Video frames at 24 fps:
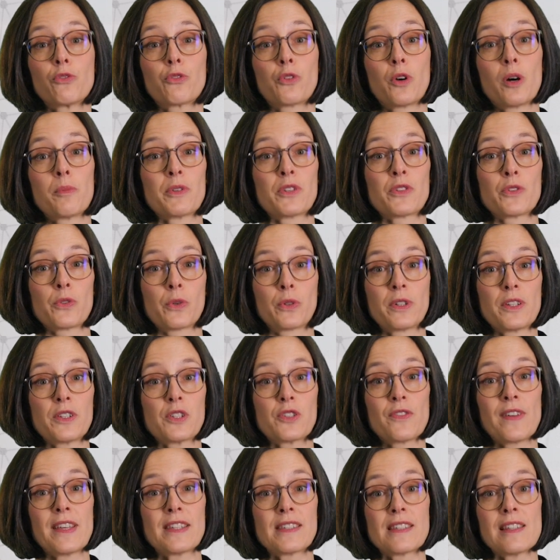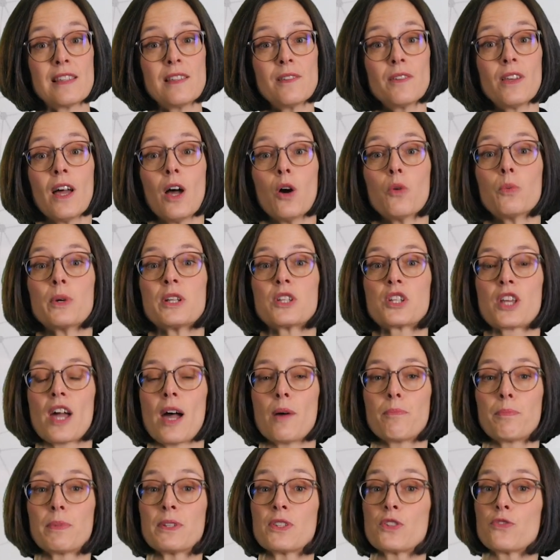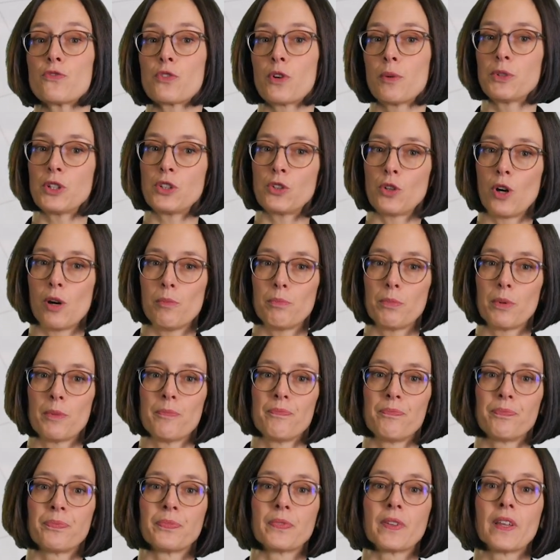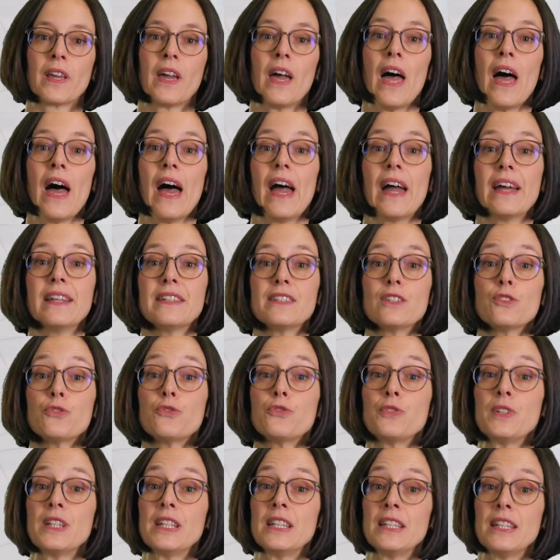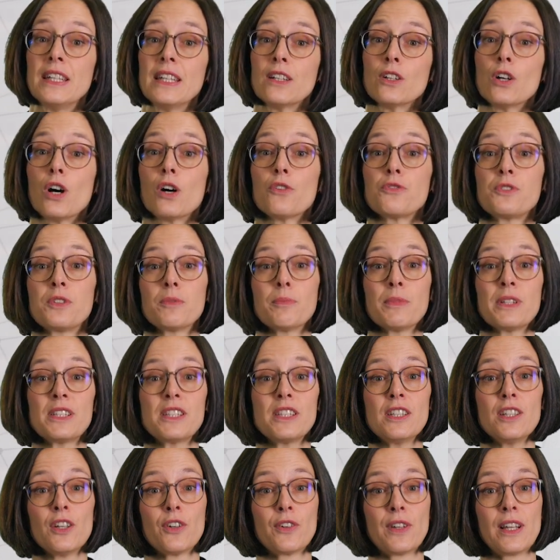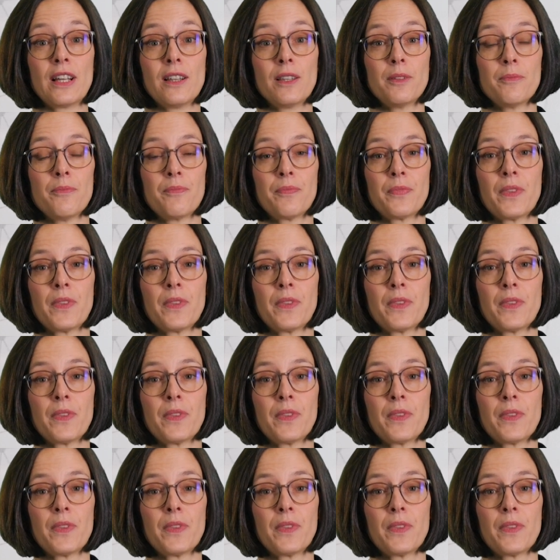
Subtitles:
from a storage vessel, which happens from the top, and the feeding of the material.